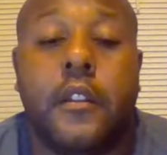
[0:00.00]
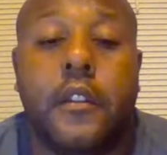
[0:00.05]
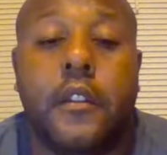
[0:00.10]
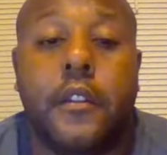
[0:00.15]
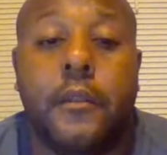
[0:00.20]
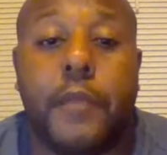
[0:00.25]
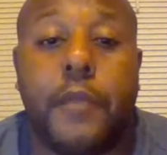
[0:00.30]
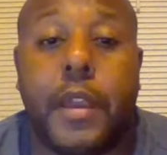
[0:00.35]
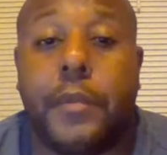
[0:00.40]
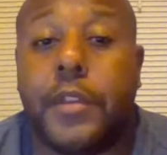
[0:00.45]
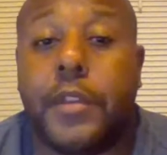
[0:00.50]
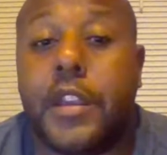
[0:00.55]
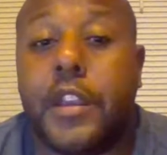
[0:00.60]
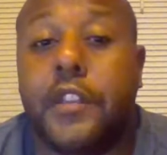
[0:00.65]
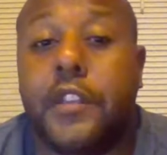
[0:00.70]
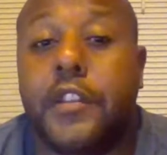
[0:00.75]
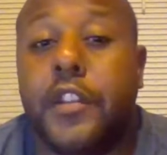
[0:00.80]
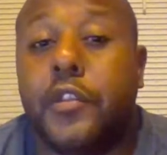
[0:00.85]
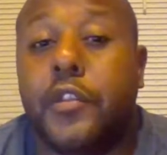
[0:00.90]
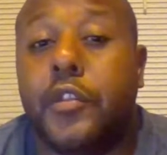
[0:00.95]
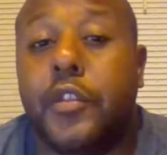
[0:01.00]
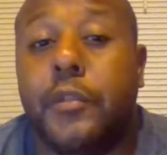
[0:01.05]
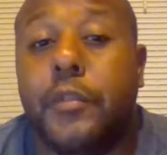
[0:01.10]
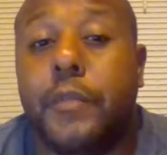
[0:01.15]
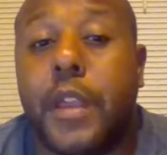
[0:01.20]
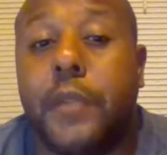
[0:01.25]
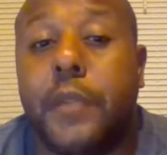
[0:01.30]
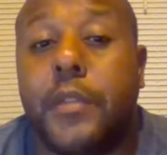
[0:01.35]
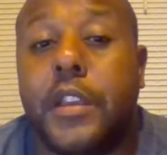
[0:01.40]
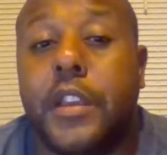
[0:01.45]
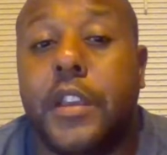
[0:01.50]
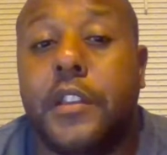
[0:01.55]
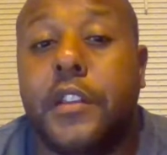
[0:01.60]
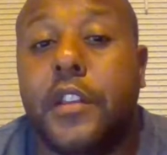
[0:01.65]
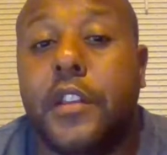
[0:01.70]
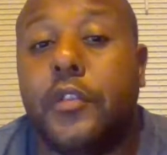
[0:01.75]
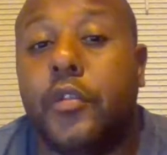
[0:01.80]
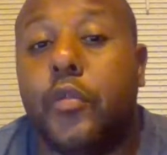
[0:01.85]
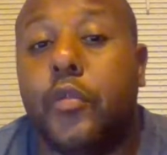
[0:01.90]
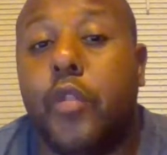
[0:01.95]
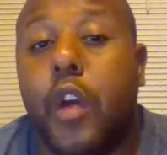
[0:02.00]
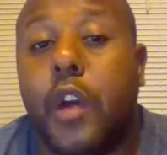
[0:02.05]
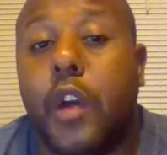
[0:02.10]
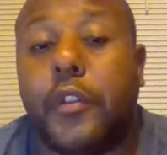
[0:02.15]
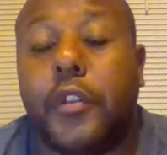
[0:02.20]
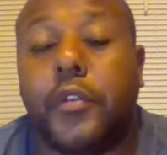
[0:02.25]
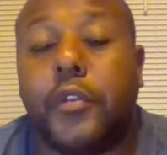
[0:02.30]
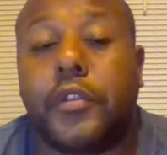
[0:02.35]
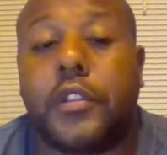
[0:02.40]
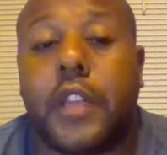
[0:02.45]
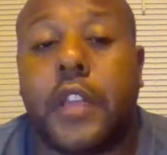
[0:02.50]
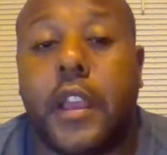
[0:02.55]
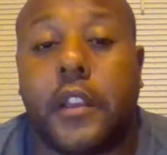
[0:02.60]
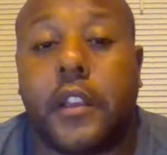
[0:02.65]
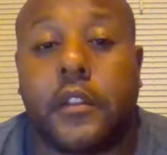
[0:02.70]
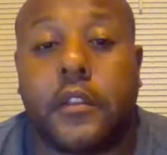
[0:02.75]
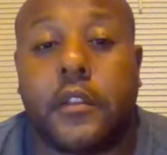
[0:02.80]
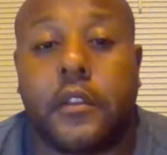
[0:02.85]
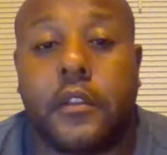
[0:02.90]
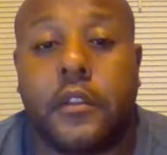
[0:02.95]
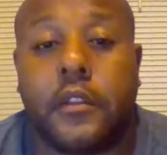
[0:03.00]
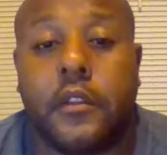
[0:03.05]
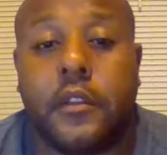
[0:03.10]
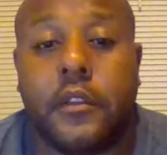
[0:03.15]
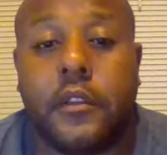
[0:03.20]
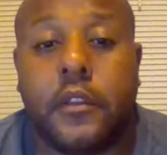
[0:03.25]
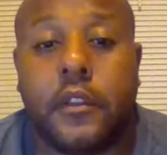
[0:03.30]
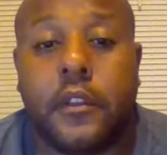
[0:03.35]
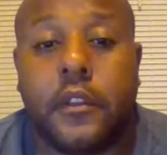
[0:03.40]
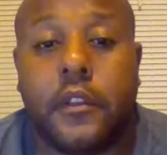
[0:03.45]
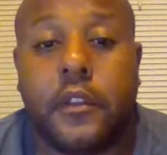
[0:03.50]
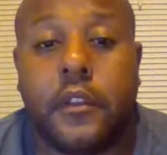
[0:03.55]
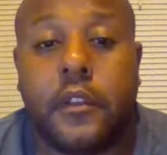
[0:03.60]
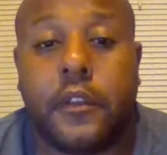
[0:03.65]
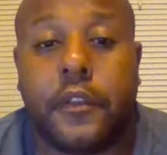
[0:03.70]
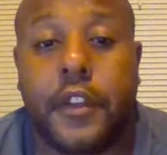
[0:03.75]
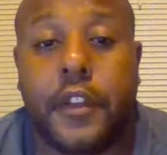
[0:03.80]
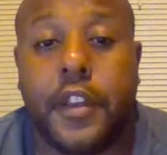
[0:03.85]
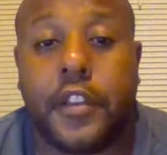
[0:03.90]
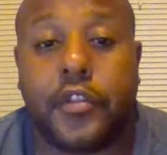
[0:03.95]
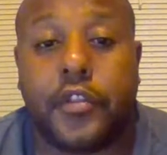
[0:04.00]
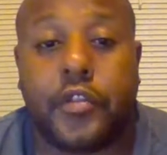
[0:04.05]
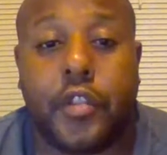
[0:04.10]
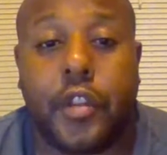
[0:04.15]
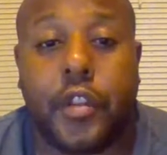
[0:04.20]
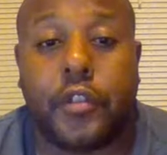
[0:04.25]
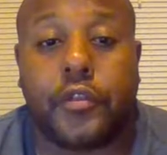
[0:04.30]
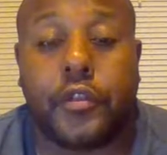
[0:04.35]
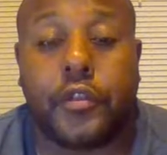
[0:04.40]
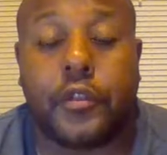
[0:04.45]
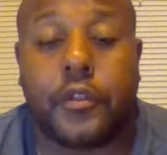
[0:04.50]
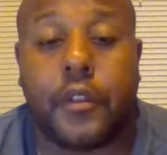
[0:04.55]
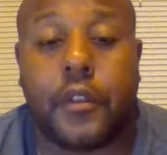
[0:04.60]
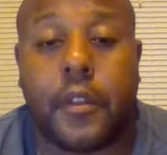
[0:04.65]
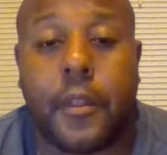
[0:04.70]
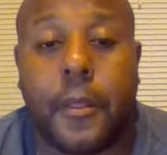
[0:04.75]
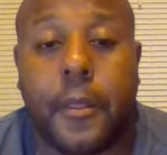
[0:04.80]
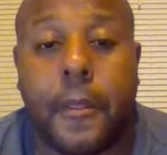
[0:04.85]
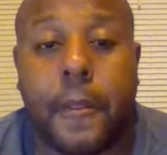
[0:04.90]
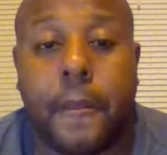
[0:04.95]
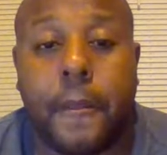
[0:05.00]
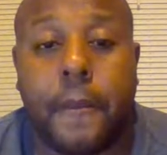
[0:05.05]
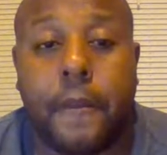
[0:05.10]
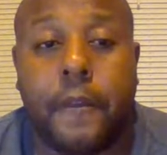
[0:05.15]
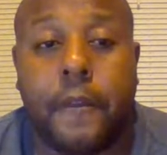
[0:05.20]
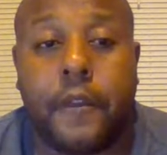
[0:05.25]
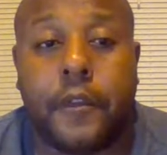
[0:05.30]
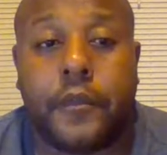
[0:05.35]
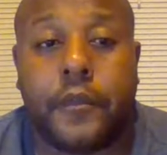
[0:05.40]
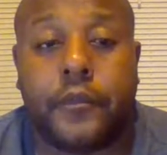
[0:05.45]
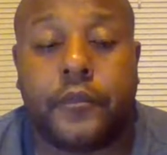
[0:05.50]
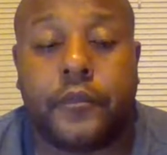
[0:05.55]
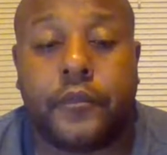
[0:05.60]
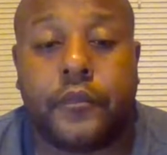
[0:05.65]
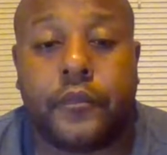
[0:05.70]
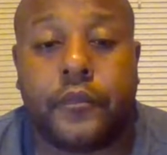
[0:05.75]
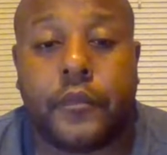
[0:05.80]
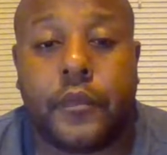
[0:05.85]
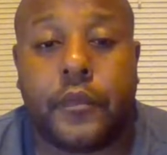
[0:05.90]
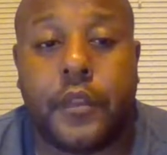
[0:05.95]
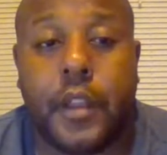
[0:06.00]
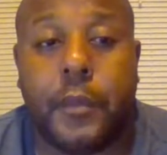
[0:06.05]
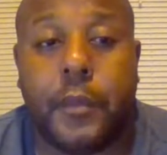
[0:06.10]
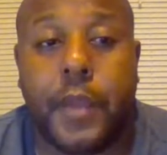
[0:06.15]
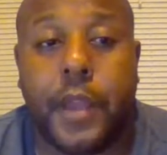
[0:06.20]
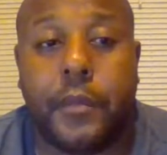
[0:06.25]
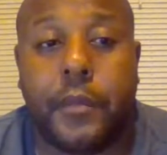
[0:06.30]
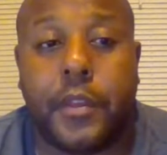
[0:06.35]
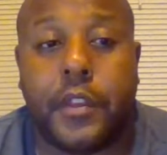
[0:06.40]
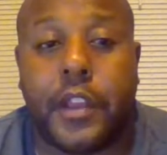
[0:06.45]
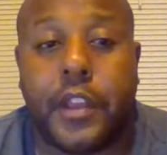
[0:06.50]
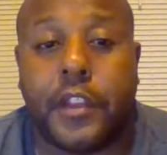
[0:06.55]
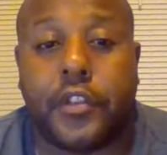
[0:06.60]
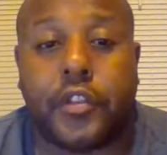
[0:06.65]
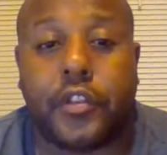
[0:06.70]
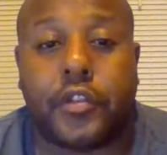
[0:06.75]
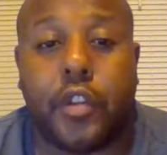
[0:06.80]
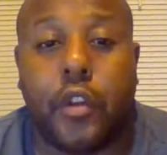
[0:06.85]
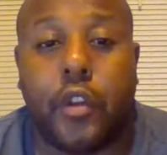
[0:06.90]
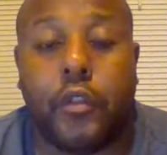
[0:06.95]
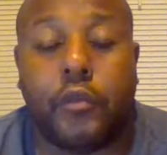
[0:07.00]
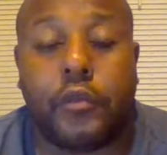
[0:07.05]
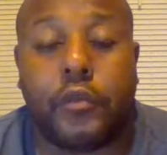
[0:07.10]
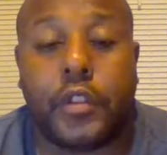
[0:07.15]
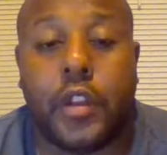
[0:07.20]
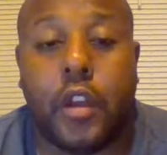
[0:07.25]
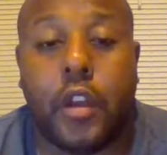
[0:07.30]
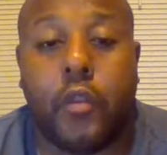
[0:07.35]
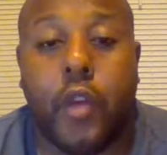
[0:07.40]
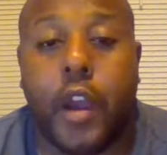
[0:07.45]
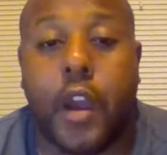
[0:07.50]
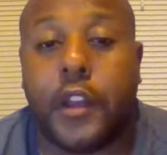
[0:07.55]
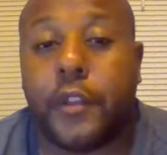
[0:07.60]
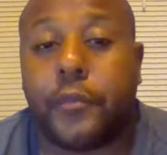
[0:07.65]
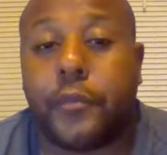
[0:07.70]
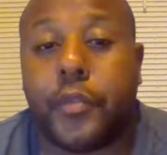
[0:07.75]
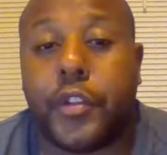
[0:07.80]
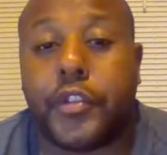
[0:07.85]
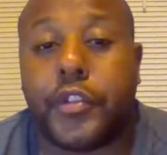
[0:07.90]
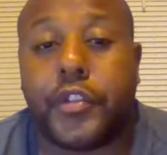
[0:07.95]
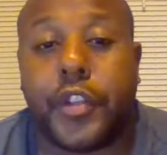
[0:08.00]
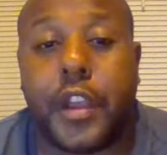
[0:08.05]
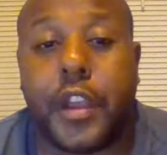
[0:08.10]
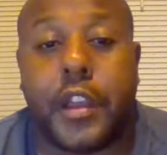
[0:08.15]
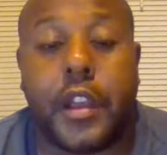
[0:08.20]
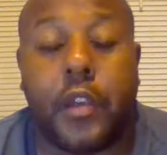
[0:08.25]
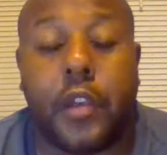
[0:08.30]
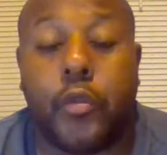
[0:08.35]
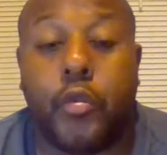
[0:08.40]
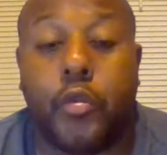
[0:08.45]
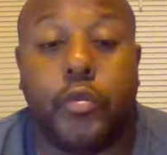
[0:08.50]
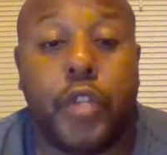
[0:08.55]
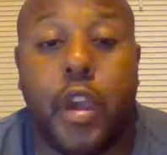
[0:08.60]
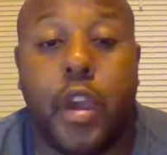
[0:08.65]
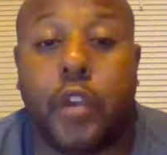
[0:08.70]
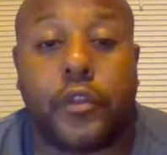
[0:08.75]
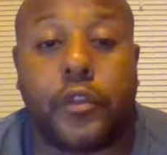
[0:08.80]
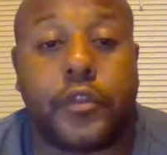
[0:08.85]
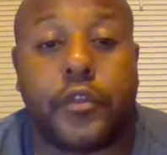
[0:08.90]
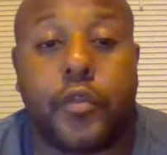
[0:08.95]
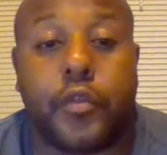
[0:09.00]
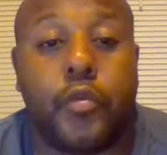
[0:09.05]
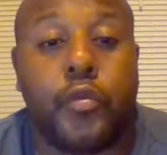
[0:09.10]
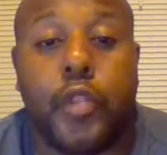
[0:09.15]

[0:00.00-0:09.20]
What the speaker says: Maybe he did do all those things for his children. And maybe they just don't, want to appreciate it. Who knows? Who